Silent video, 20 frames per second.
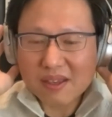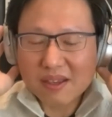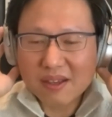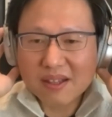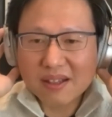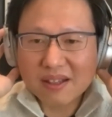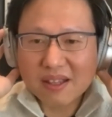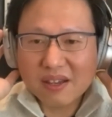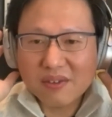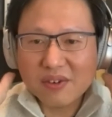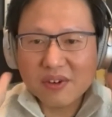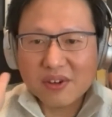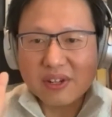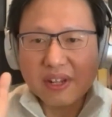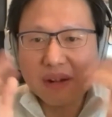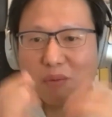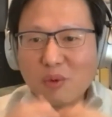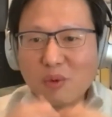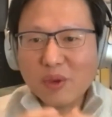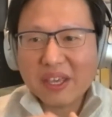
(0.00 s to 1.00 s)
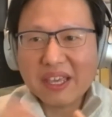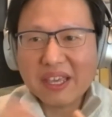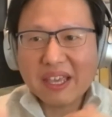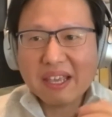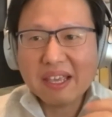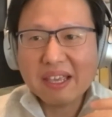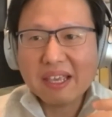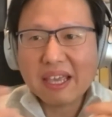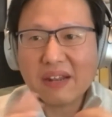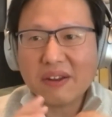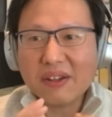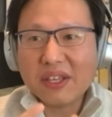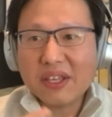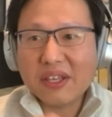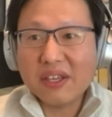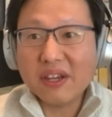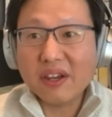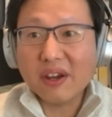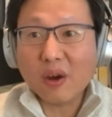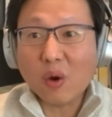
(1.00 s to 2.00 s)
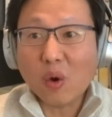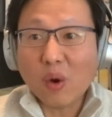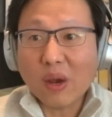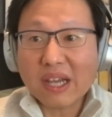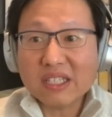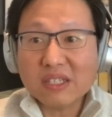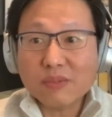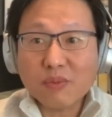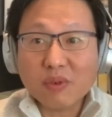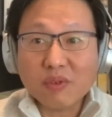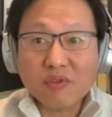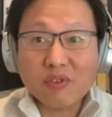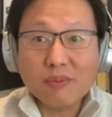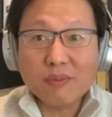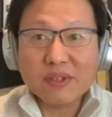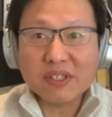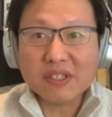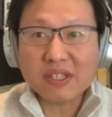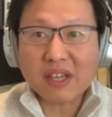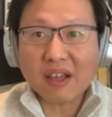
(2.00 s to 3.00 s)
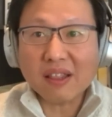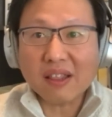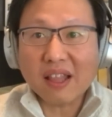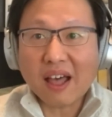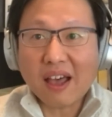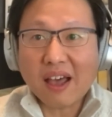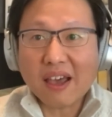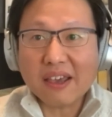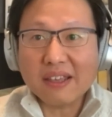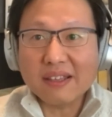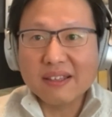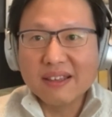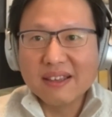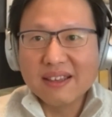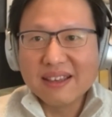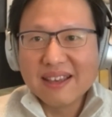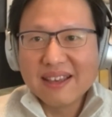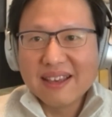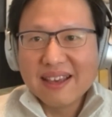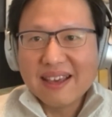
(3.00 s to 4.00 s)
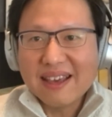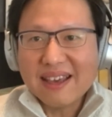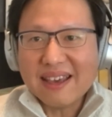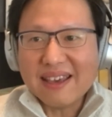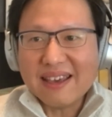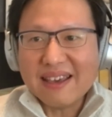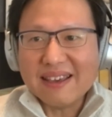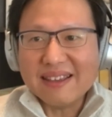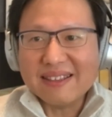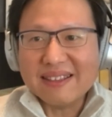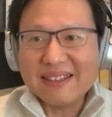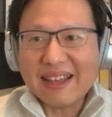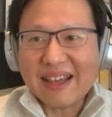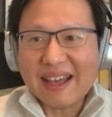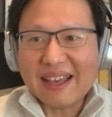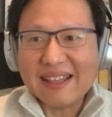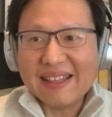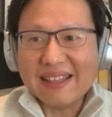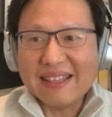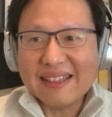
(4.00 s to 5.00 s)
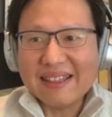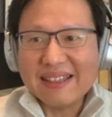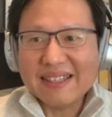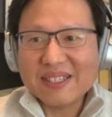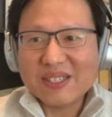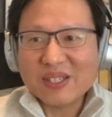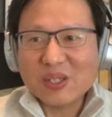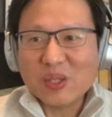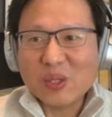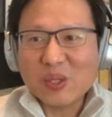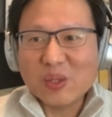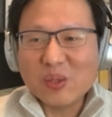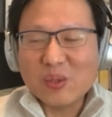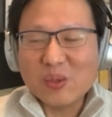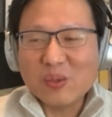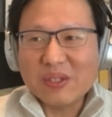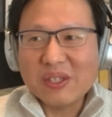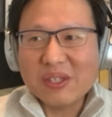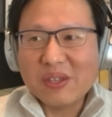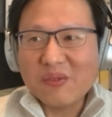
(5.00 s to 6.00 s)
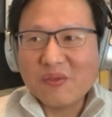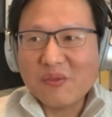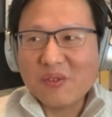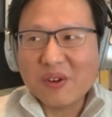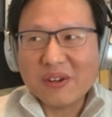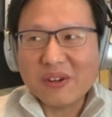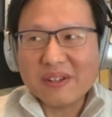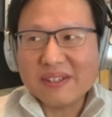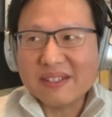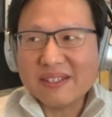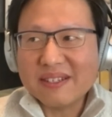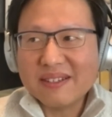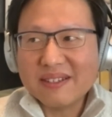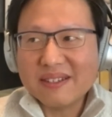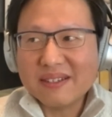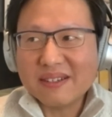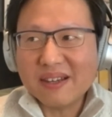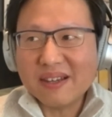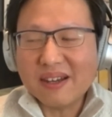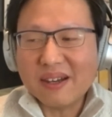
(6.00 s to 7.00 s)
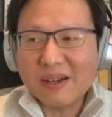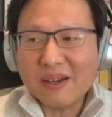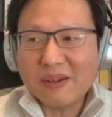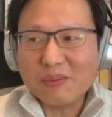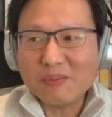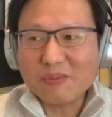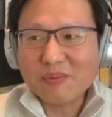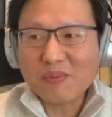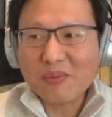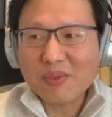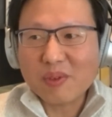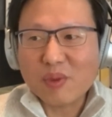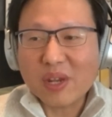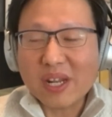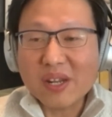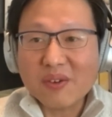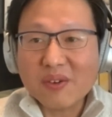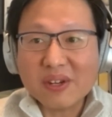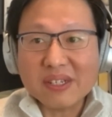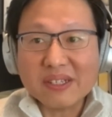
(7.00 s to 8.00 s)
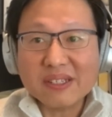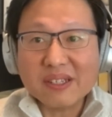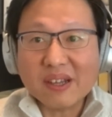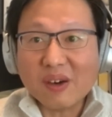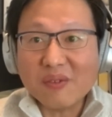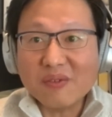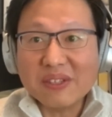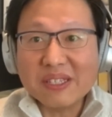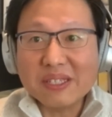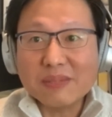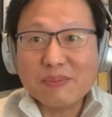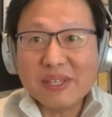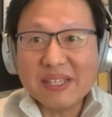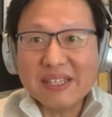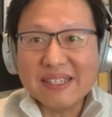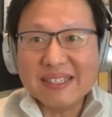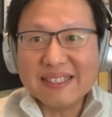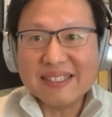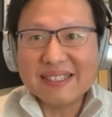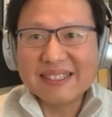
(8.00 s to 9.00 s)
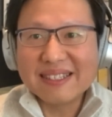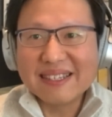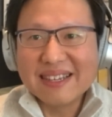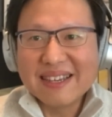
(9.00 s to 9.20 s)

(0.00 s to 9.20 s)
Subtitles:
clever, and we can get to hear all kinds of performance online. And I listen to different renderings of this piece,